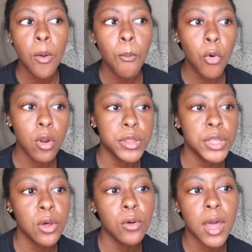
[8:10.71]
more
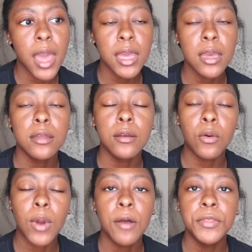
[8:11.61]
so like
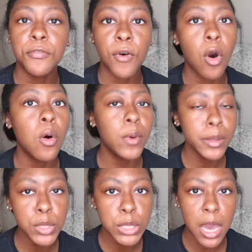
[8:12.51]
around the fall
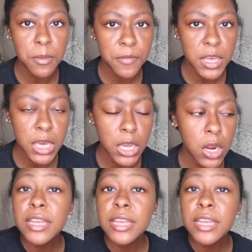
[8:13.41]
winter time of the year.